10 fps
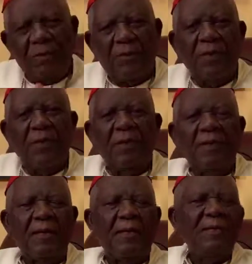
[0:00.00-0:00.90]
the
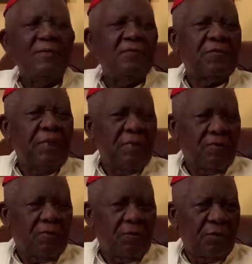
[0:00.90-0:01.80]
head of
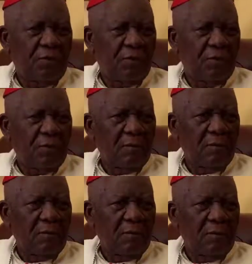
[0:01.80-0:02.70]
state,
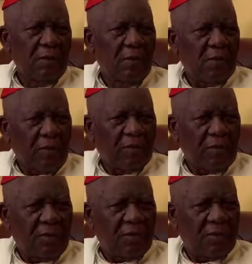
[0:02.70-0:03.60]
the
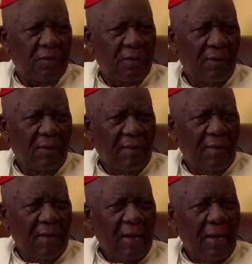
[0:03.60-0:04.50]
president.
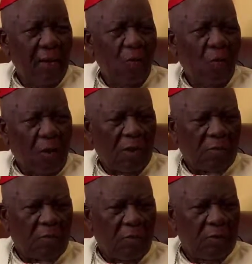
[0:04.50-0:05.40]
And
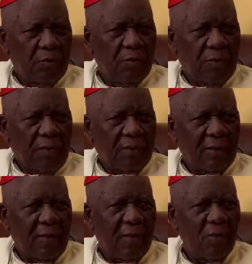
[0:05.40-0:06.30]
once we do that,
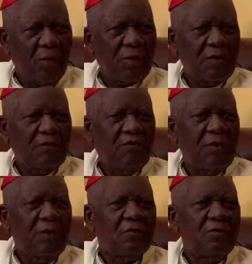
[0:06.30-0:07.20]
our work is
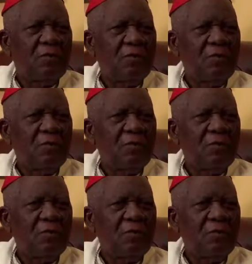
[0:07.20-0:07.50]
finished.